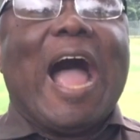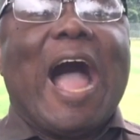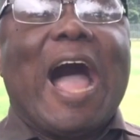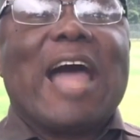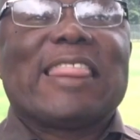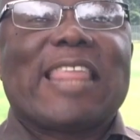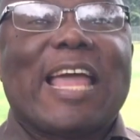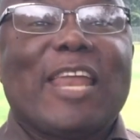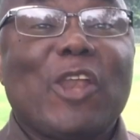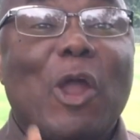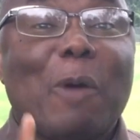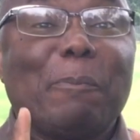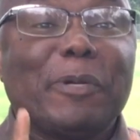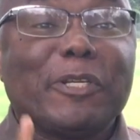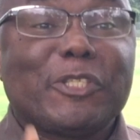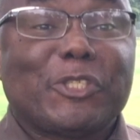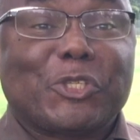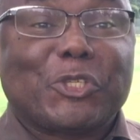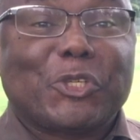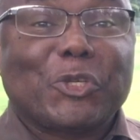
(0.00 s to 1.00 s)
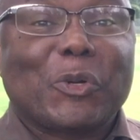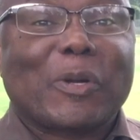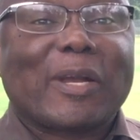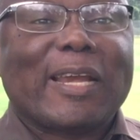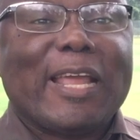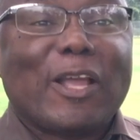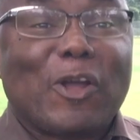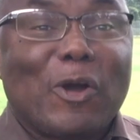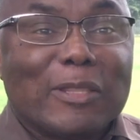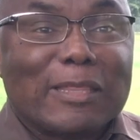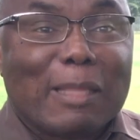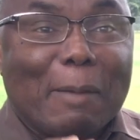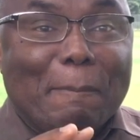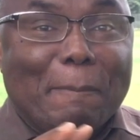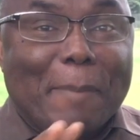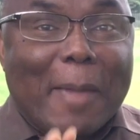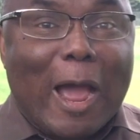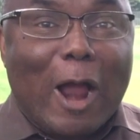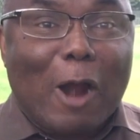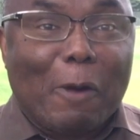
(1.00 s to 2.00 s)
And then number two, click on the
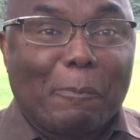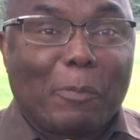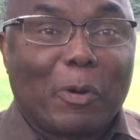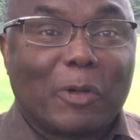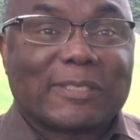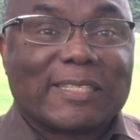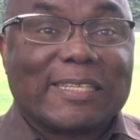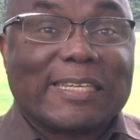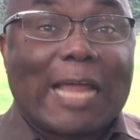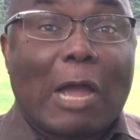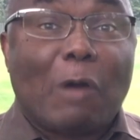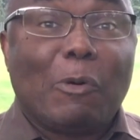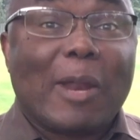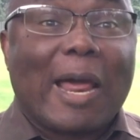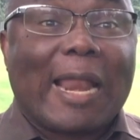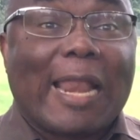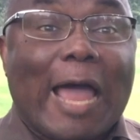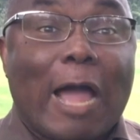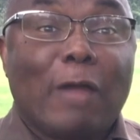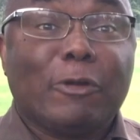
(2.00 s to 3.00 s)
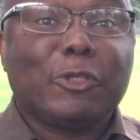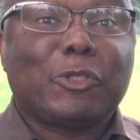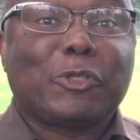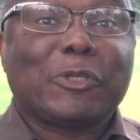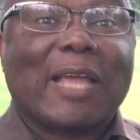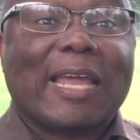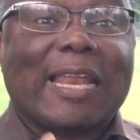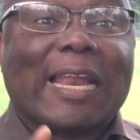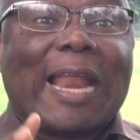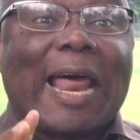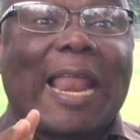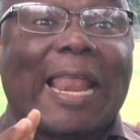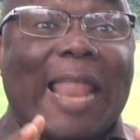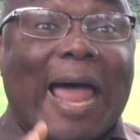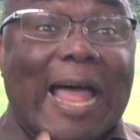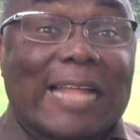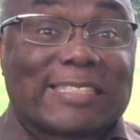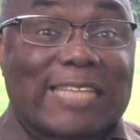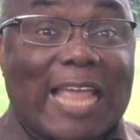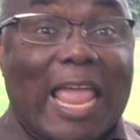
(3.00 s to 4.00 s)
bell button. That will allow you to get an
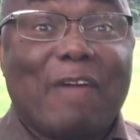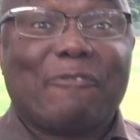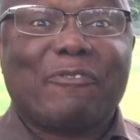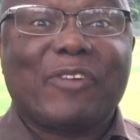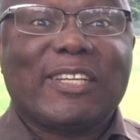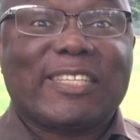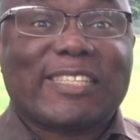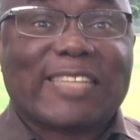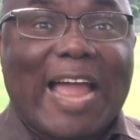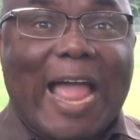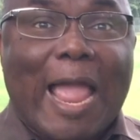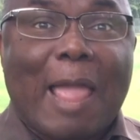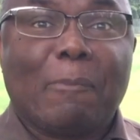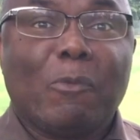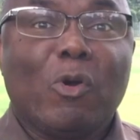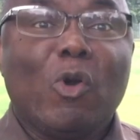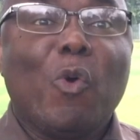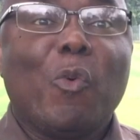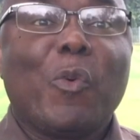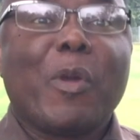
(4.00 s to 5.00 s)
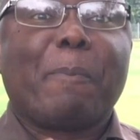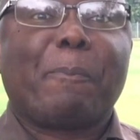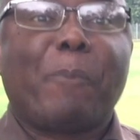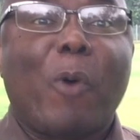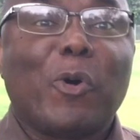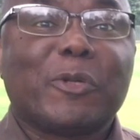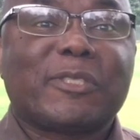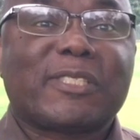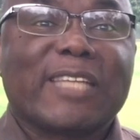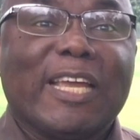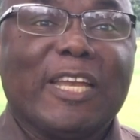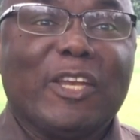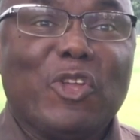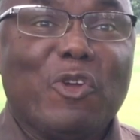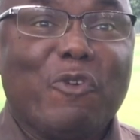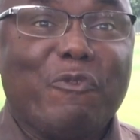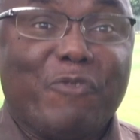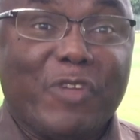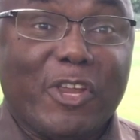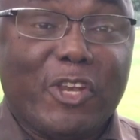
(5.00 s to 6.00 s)
alert every time we post a
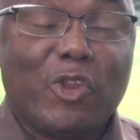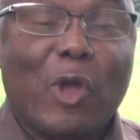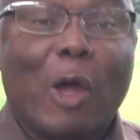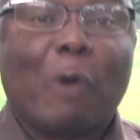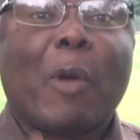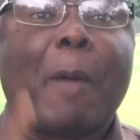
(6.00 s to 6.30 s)
new video.